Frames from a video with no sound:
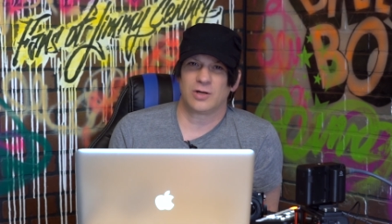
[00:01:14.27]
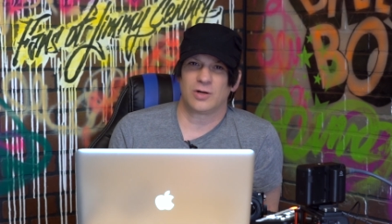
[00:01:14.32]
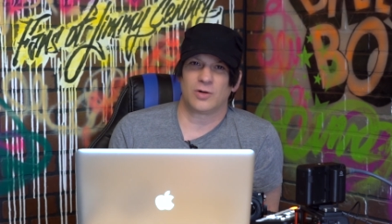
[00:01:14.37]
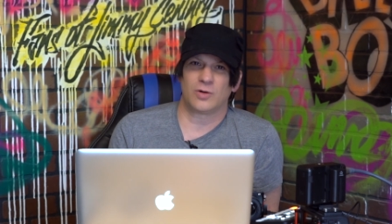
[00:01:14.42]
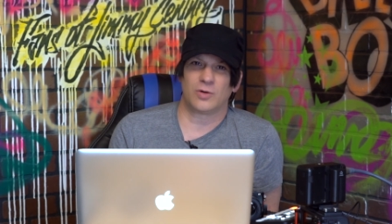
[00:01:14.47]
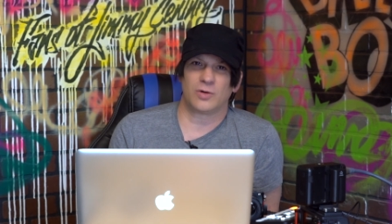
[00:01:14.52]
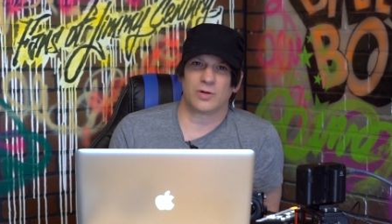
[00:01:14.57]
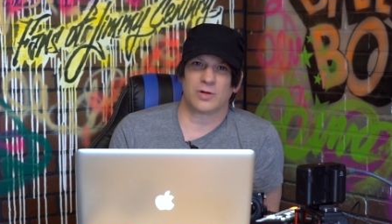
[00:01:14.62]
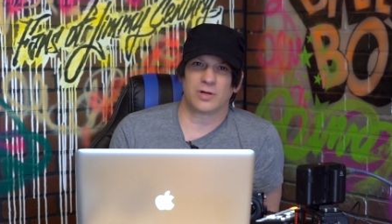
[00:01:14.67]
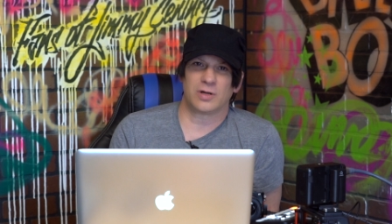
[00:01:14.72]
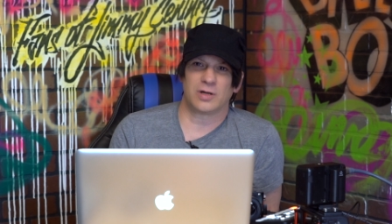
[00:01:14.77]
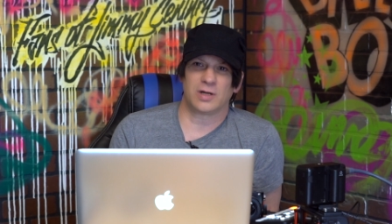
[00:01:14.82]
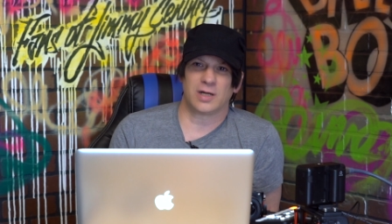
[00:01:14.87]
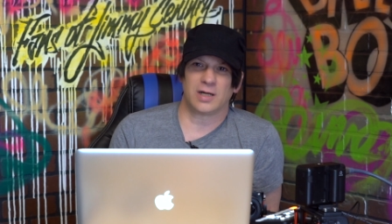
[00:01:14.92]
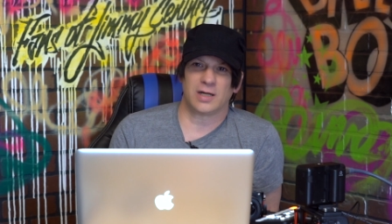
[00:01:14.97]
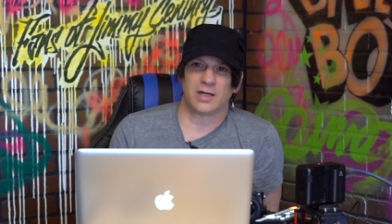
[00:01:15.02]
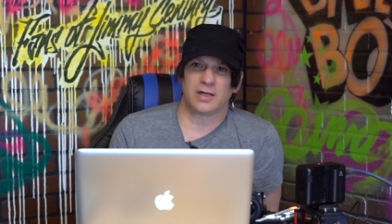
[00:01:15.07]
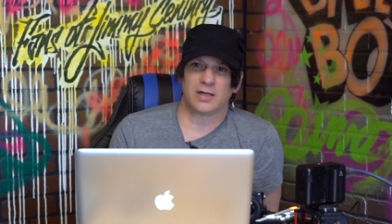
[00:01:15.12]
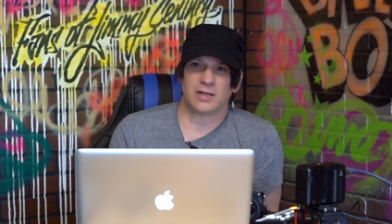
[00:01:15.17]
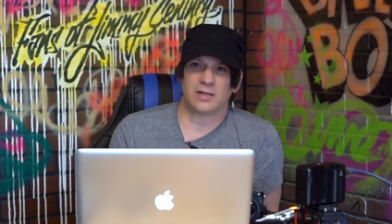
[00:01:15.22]

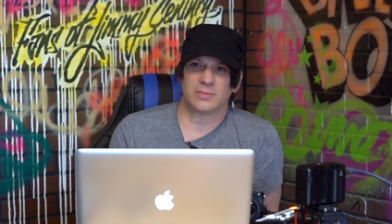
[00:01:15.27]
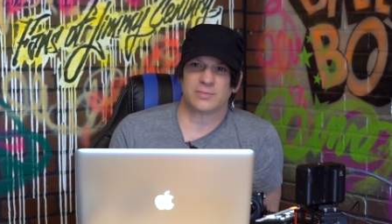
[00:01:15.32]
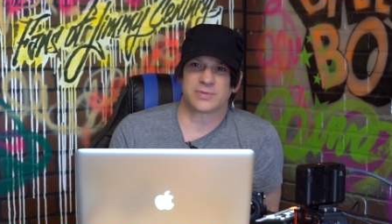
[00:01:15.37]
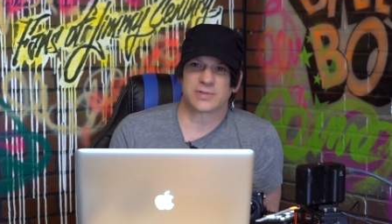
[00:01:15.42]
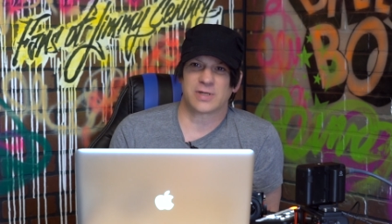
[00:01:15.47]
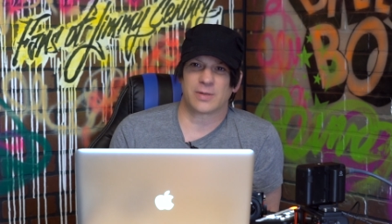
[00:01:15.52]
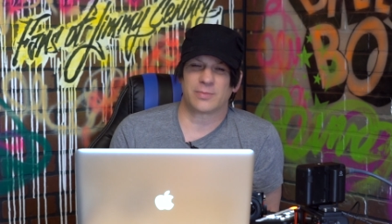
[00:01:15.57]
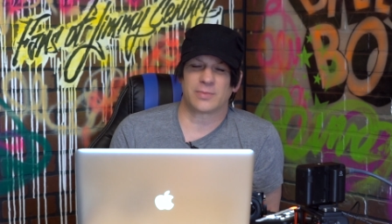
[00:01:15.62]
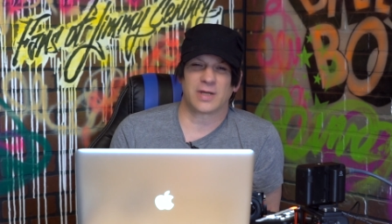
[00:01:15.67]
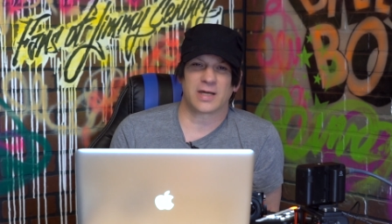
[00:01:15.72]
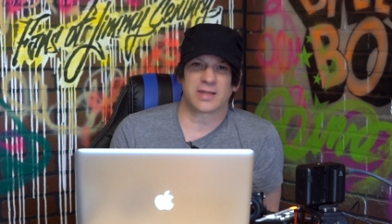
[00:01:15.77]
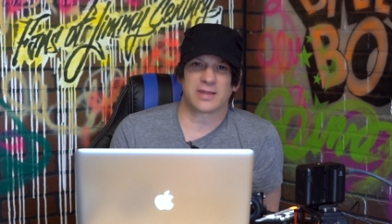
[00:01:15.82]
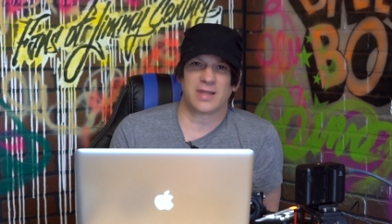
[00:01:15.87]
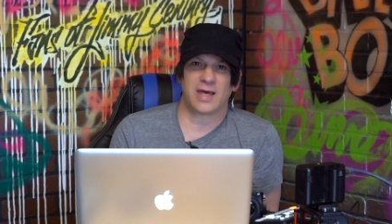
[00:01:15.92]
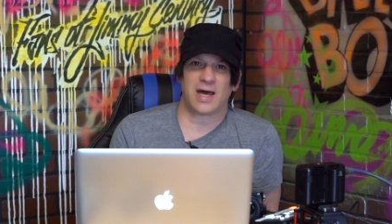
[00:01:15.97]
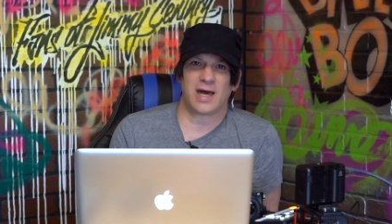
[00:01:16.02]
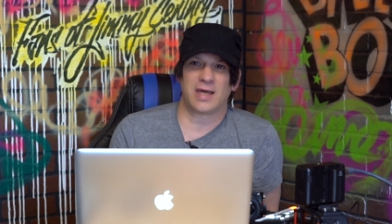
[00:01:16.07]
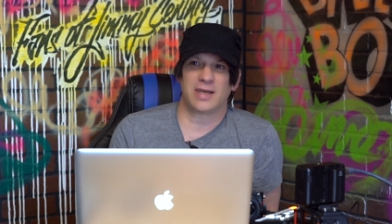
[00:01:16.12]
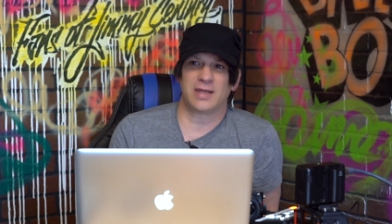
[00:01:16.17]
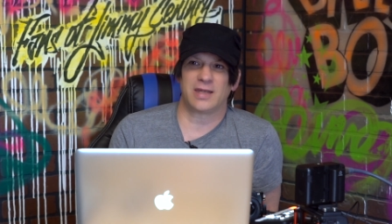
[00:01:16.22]
or um, something like
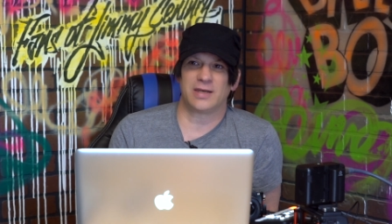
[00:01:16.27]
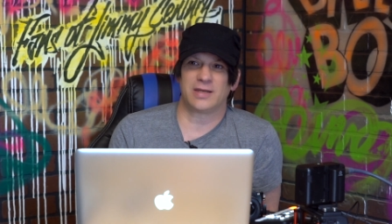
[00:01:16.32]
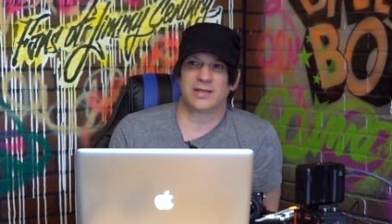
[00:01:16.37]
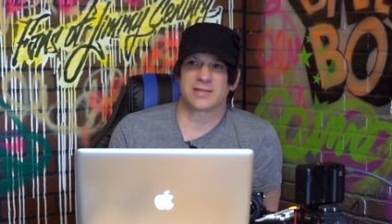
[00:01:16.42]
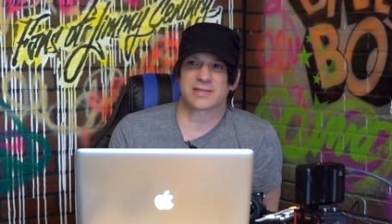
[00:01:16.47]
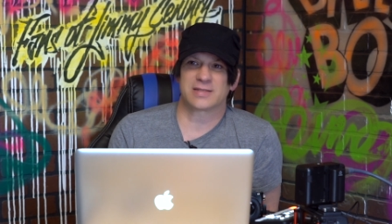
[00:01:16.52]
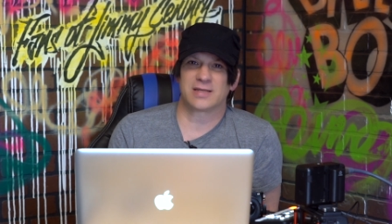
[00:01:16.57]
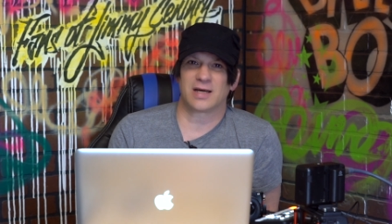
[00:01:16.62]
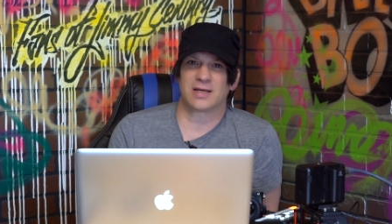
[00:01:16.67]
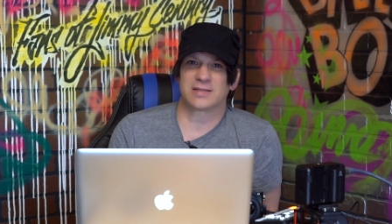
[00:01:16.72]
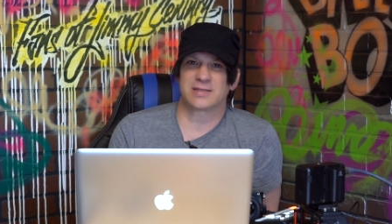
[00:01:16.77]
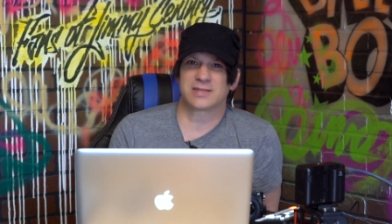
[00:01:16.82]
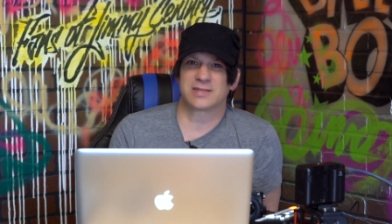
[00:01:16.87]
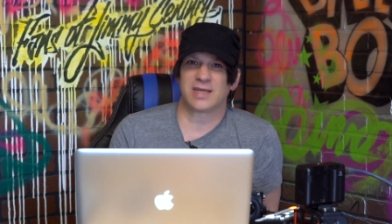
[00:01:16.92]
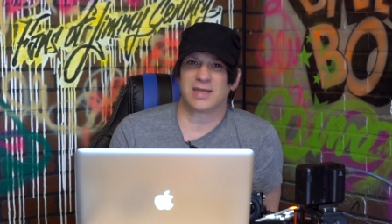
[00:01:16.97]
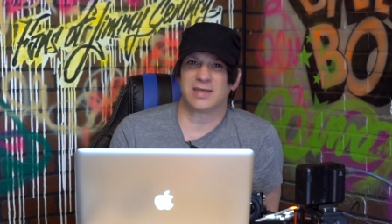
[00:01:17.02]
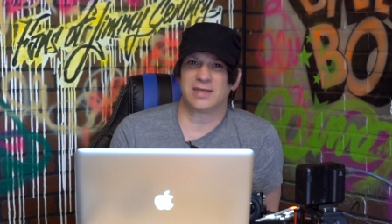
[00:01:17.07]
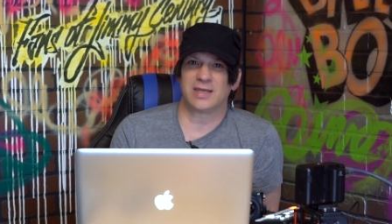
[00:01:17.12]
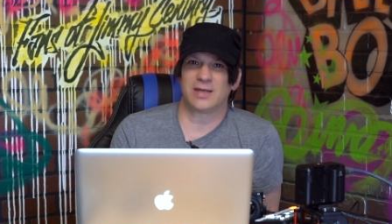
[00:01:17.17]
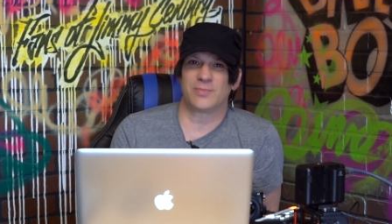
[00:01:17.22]
that and it's not
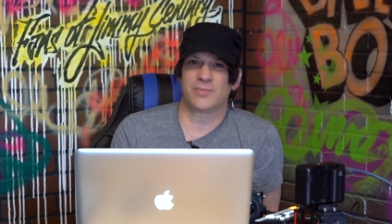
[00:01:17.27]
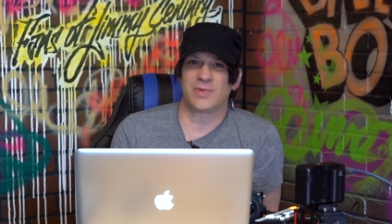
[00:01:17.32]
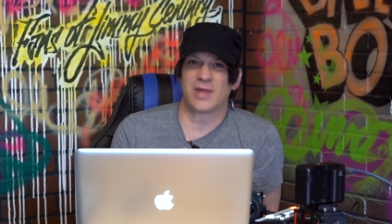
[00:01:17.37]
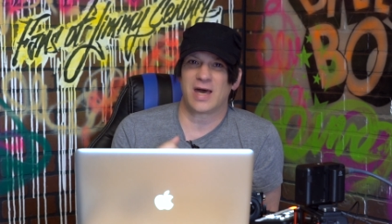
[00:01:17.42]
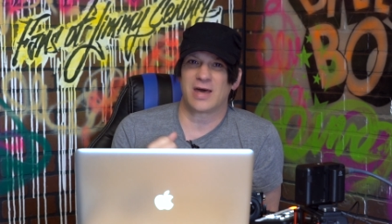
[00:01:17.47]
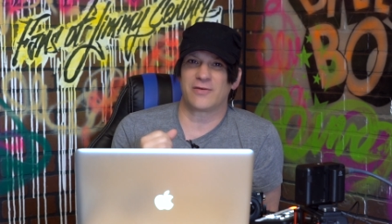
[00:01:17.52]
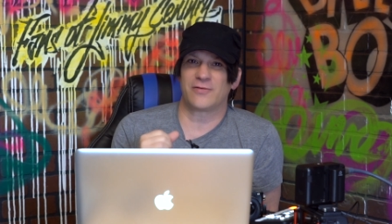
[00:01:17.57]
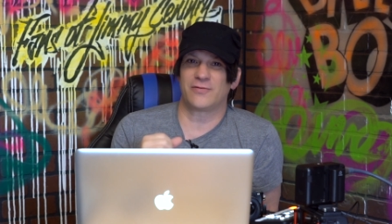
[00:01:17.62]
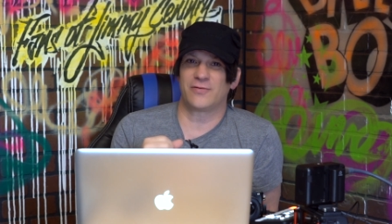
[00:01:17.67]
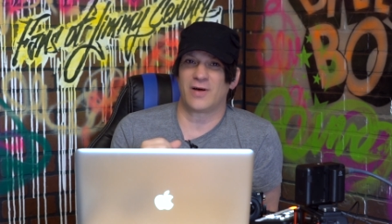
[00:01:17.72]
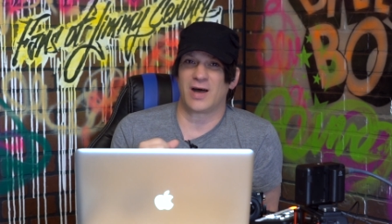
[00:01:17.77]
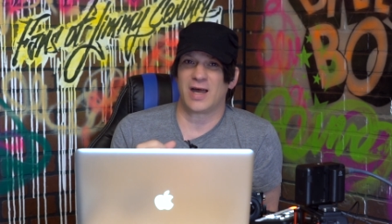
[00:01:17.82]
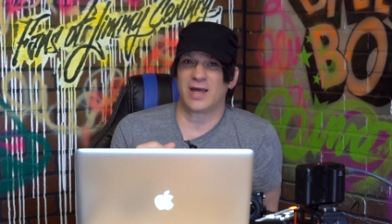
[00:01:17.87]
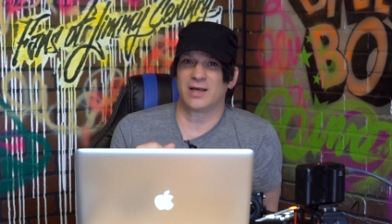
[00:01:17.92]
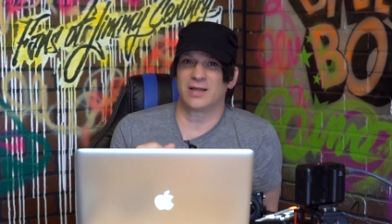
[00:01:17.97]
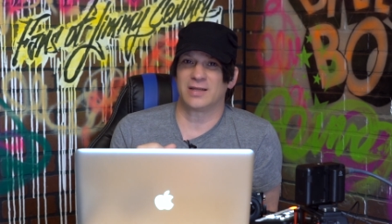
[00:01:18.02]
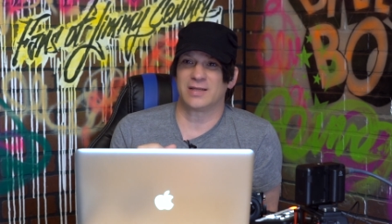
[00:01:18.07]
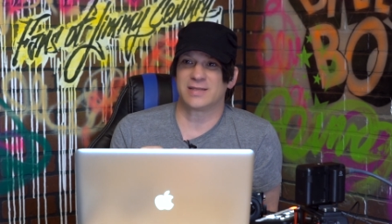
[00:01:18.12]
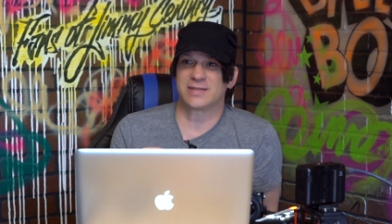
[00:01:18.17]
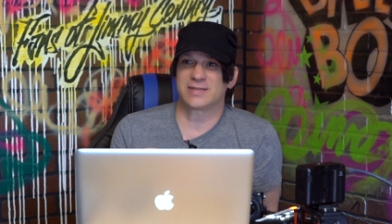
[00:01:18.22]
sending them that
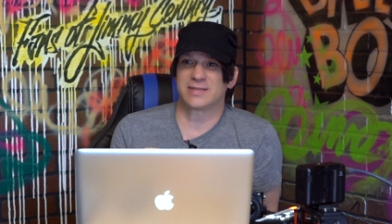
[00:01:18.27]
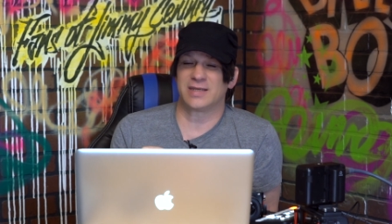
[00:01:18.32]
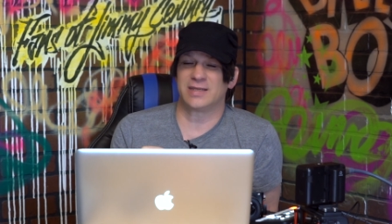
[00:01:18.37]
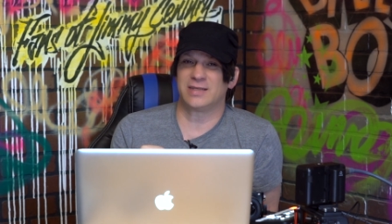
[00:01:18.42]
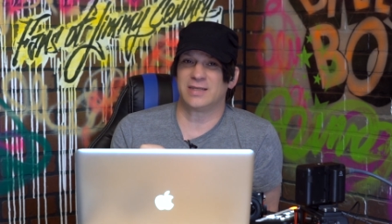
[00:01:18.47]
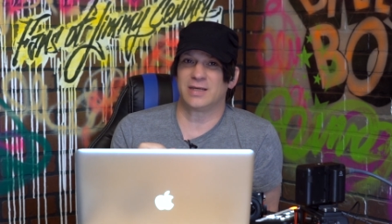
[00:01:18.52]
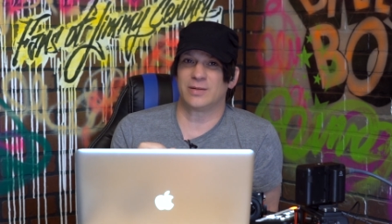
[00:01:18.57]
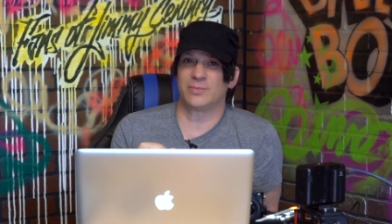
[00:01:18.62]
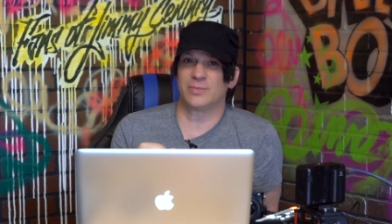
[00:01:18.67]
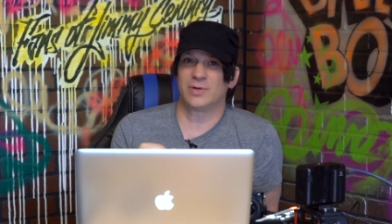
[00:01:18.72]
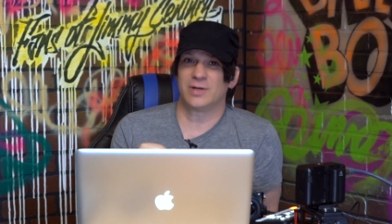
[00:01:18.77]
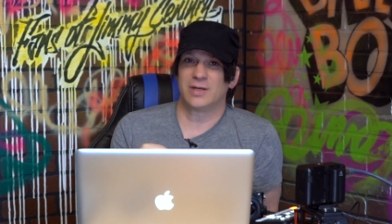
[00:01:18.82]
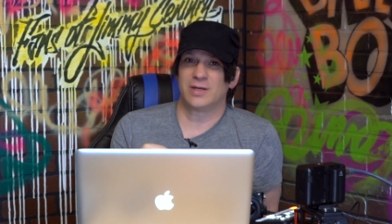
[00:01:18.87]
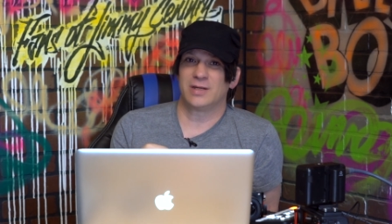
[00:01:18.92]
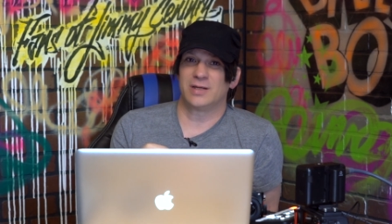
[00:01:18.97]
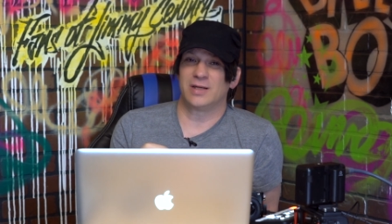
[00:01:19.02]
file it's sending them